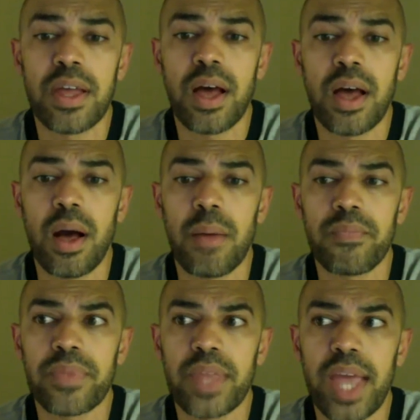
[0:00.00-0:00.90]
And
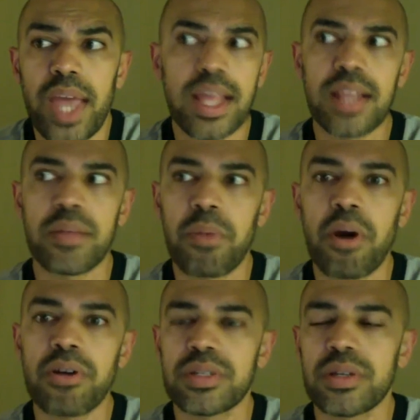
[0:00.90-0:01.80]
then the
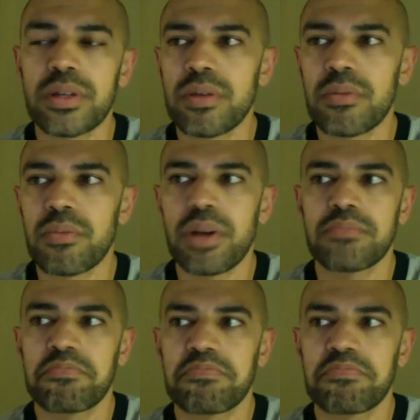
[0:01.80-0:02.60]
parts where it